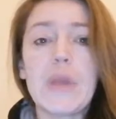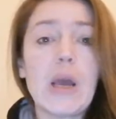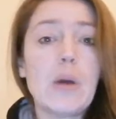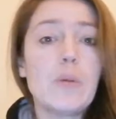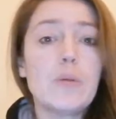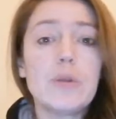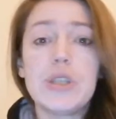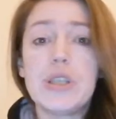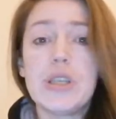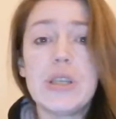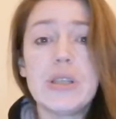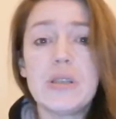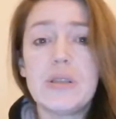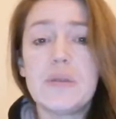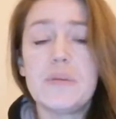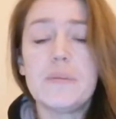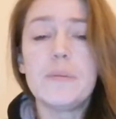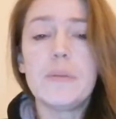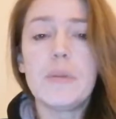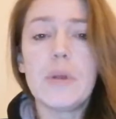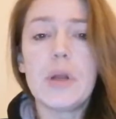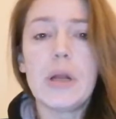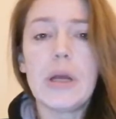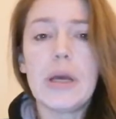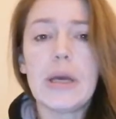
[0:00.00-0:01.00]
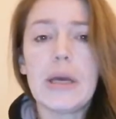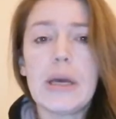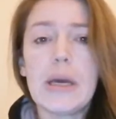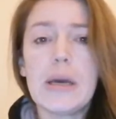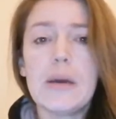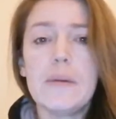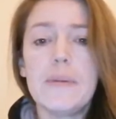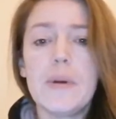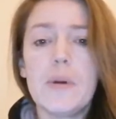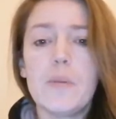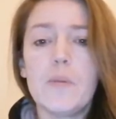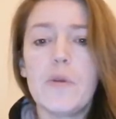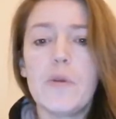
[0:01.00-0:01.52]
which is in
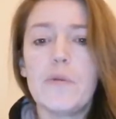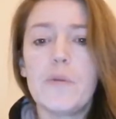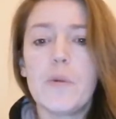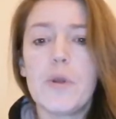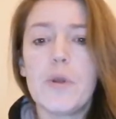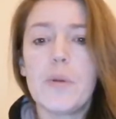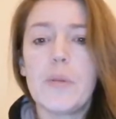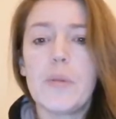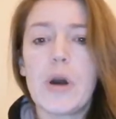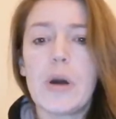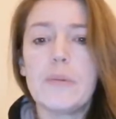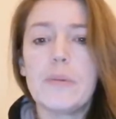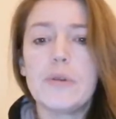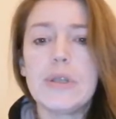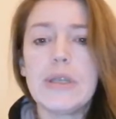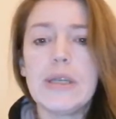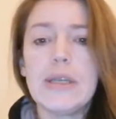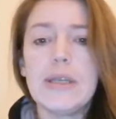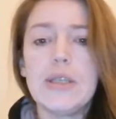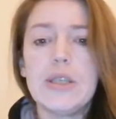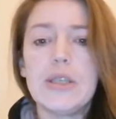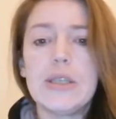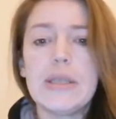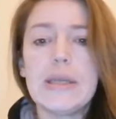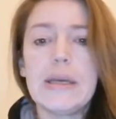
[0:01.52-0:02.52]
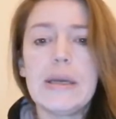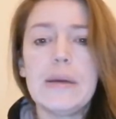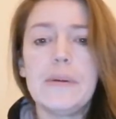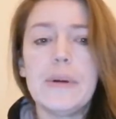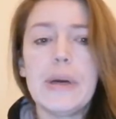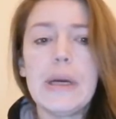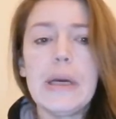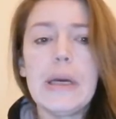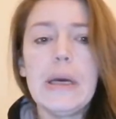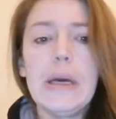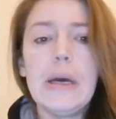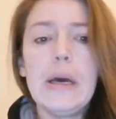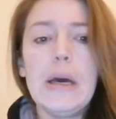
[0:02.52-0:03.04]
keeping with what the Bible teaches
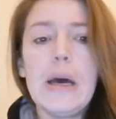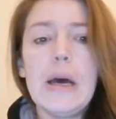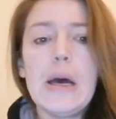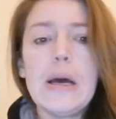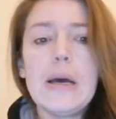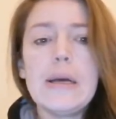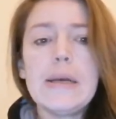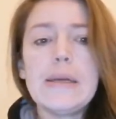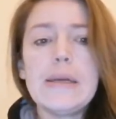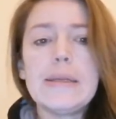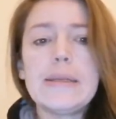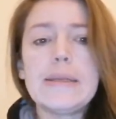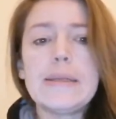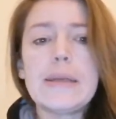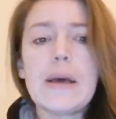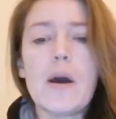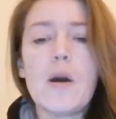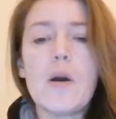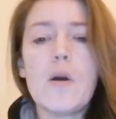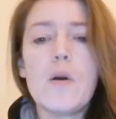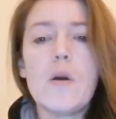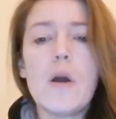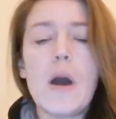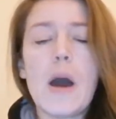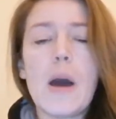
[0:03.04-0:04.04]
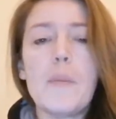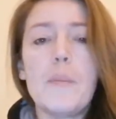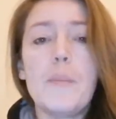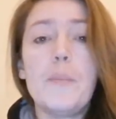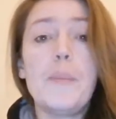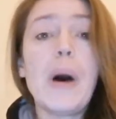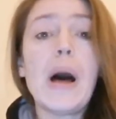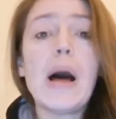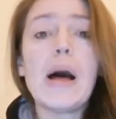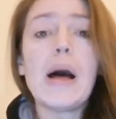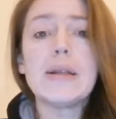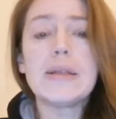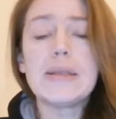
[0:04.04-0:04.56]
anyway. So,
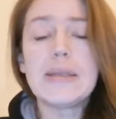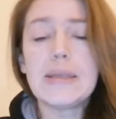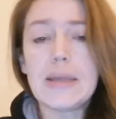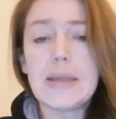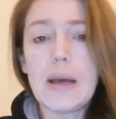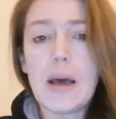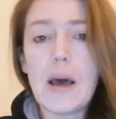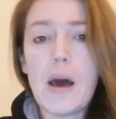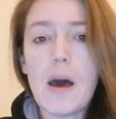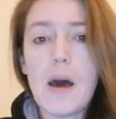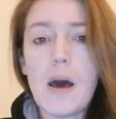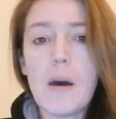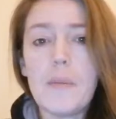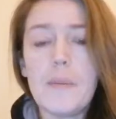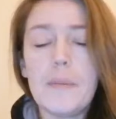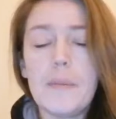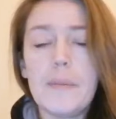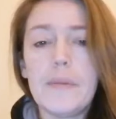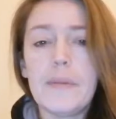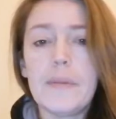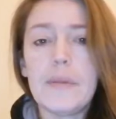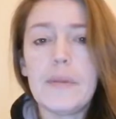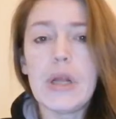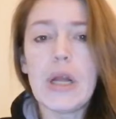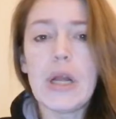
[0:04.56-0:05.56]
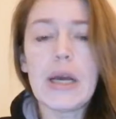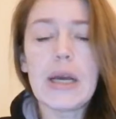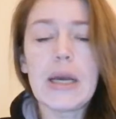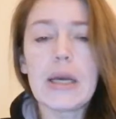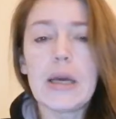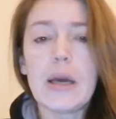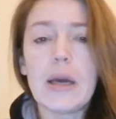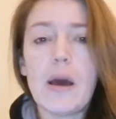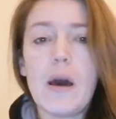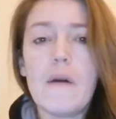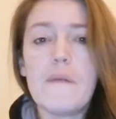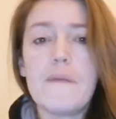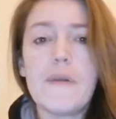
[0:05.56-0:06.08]
but um, like
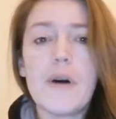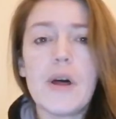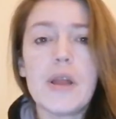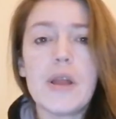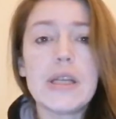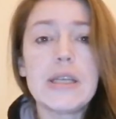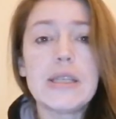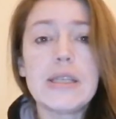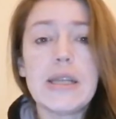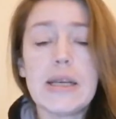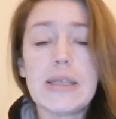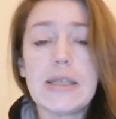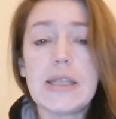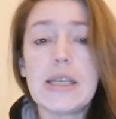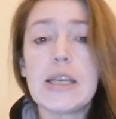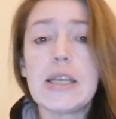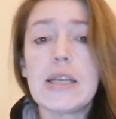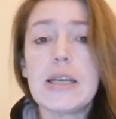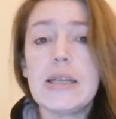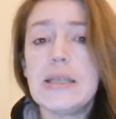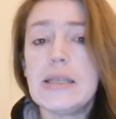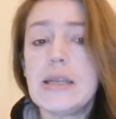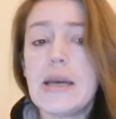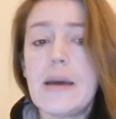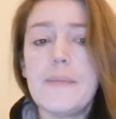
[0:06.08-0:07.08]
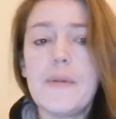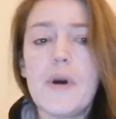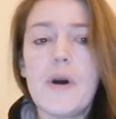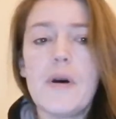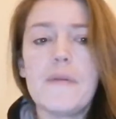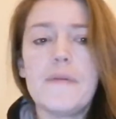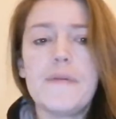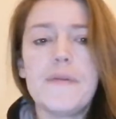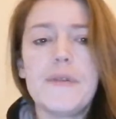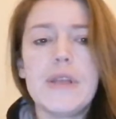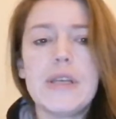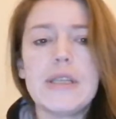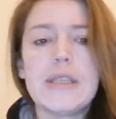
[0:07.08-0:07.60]
her father doesn't condemn her
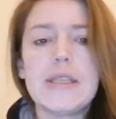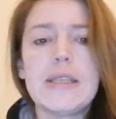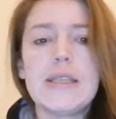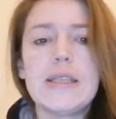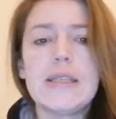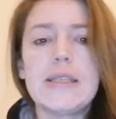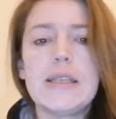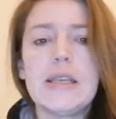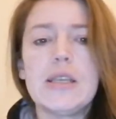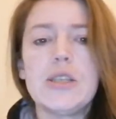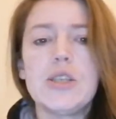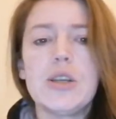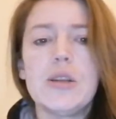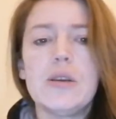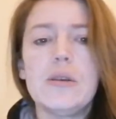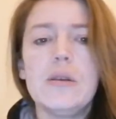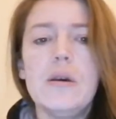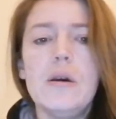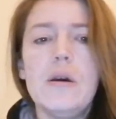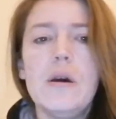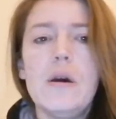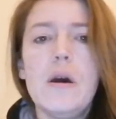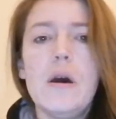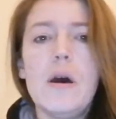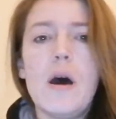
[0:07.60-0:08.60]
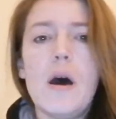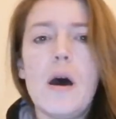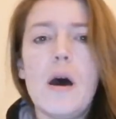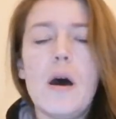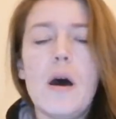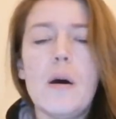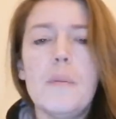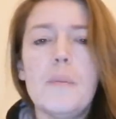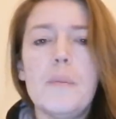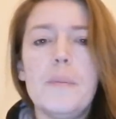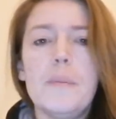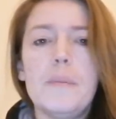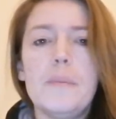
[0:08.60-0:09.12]
for this decision
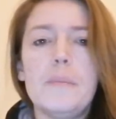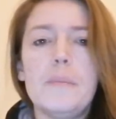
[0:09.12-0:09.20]
um,